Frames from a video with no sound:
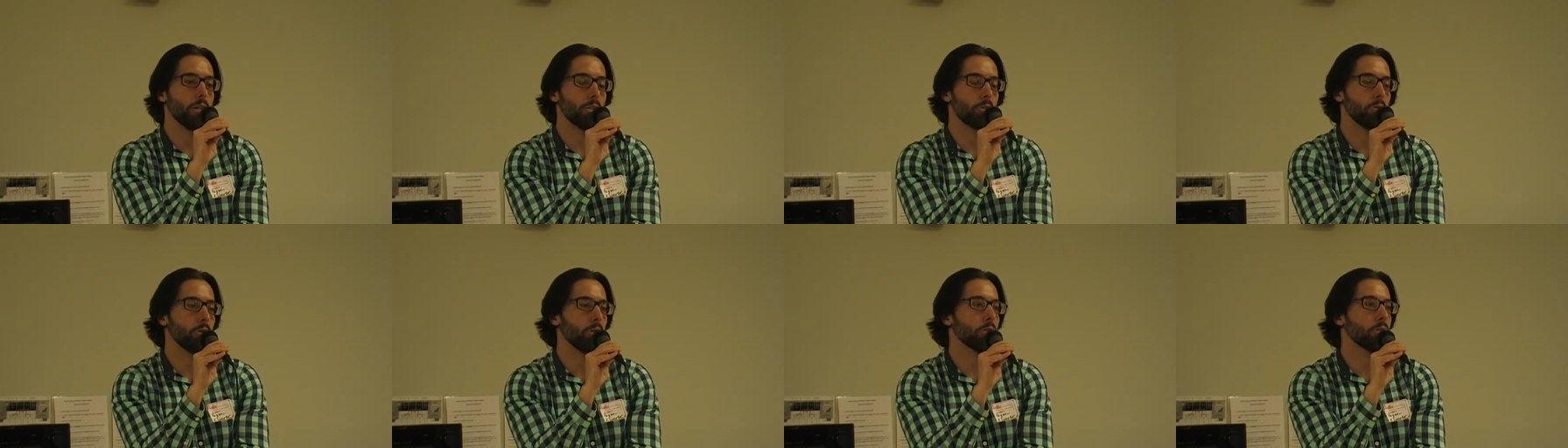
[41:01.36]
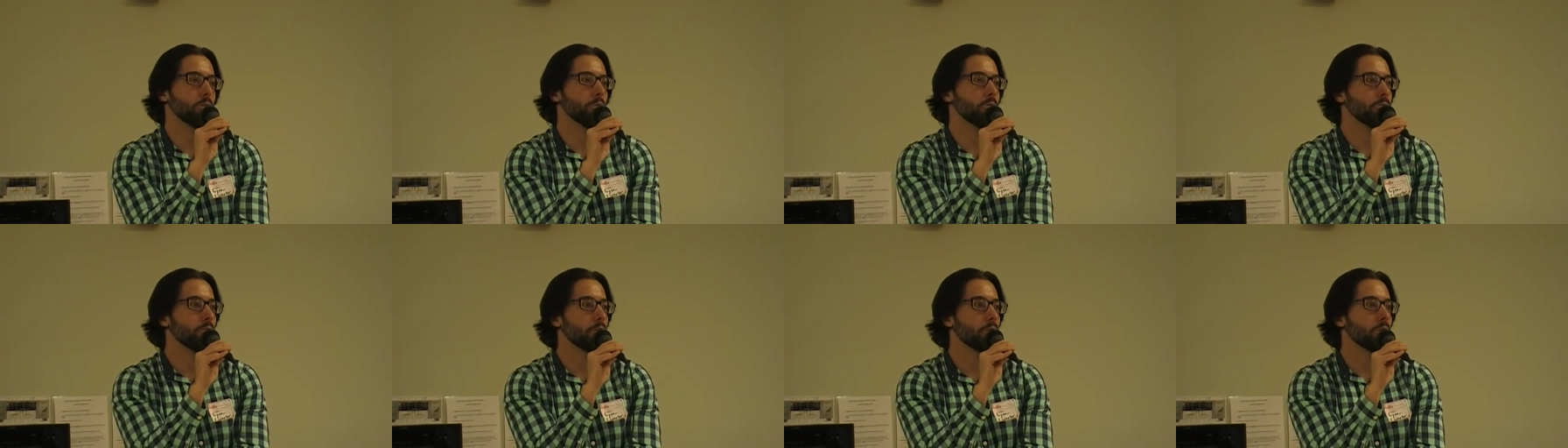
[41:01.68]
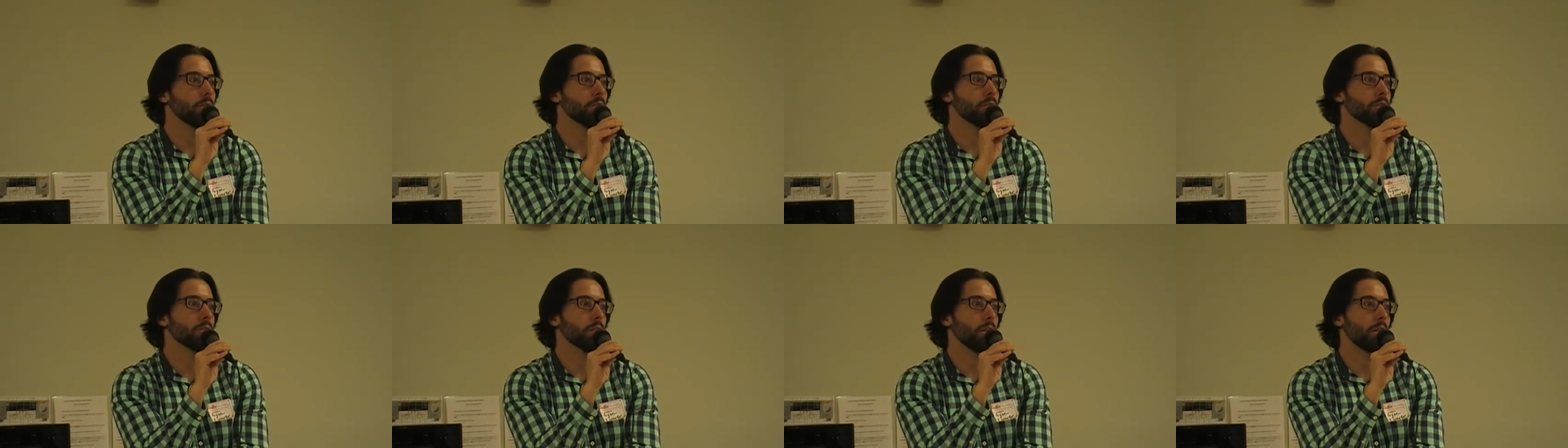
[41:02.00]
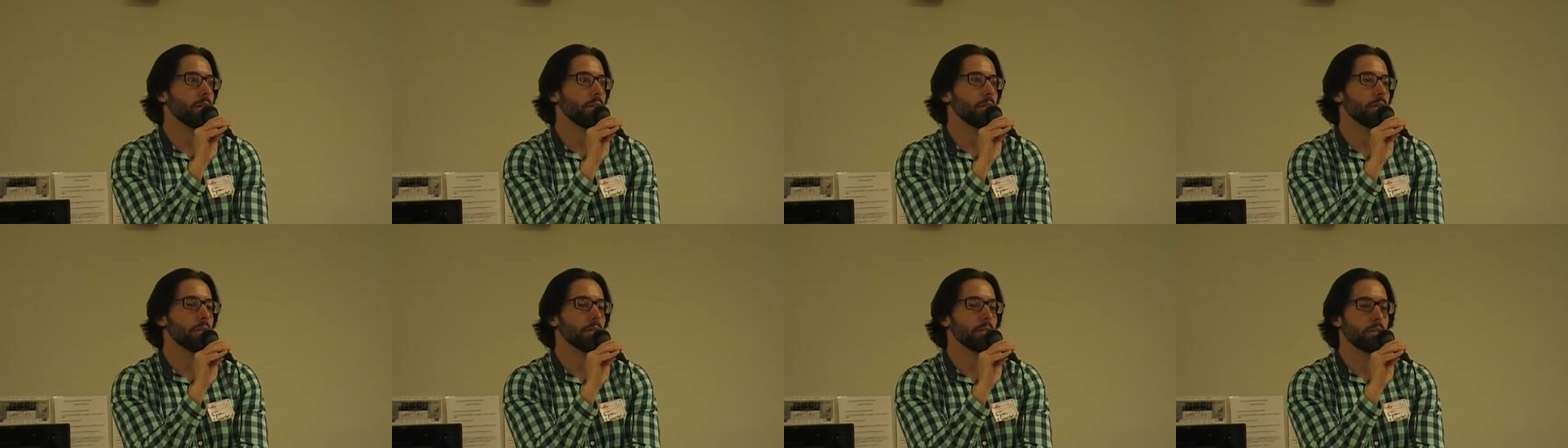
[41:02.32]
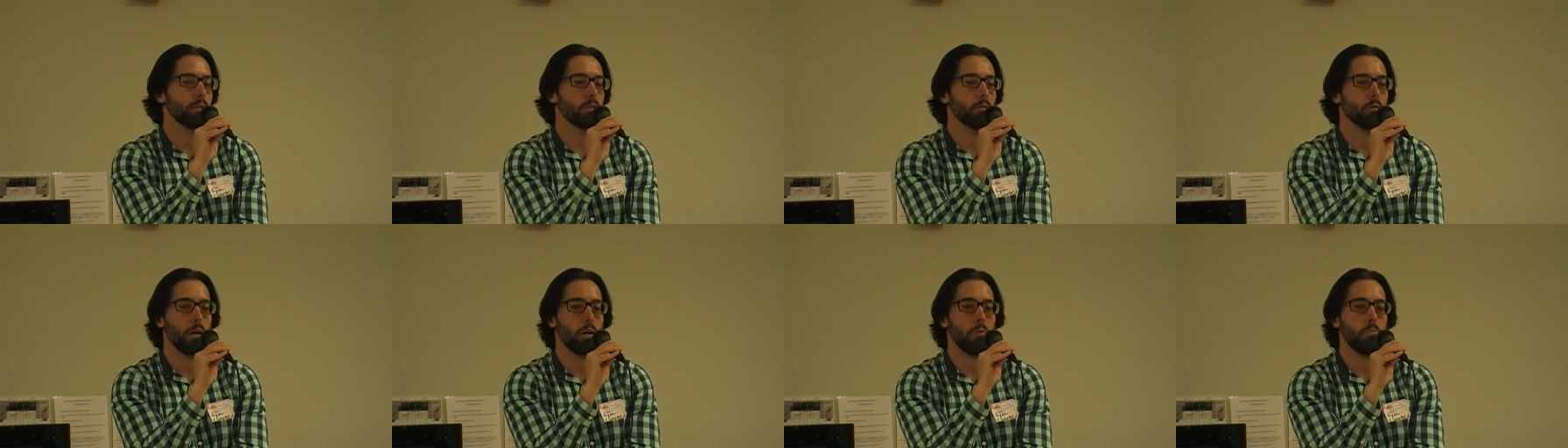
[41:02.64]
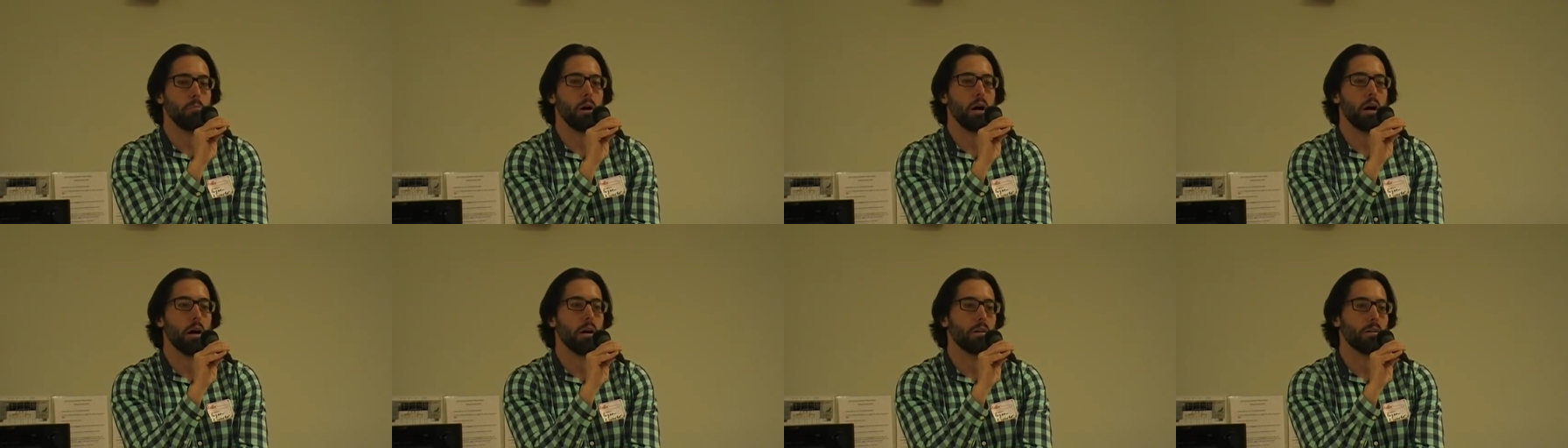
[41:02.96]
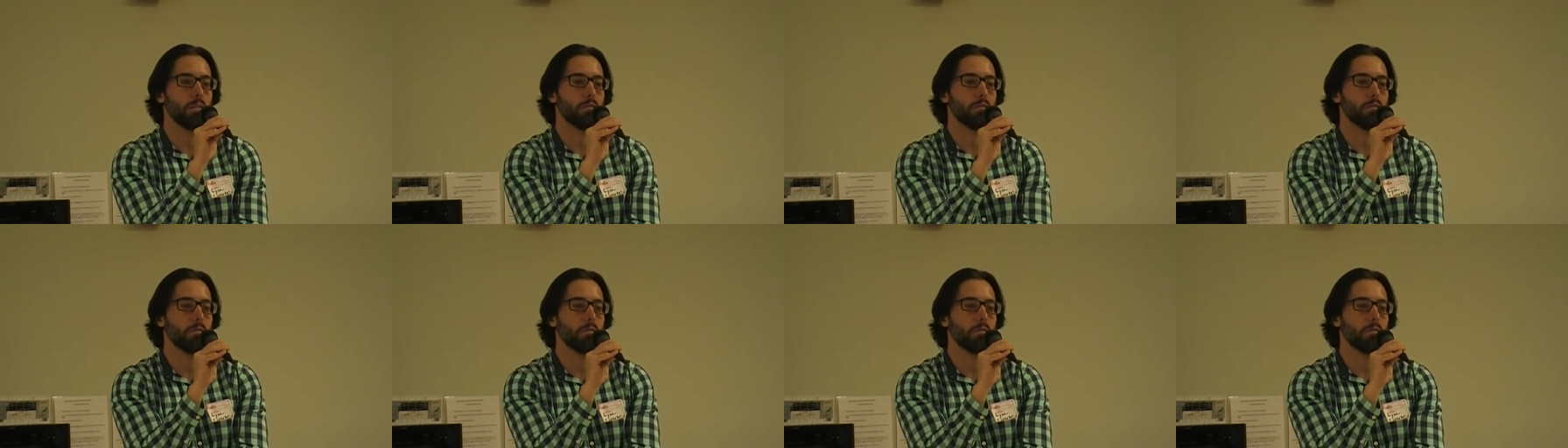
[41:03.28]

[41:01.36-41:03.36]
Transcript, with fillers: structure for this. I think it's a great model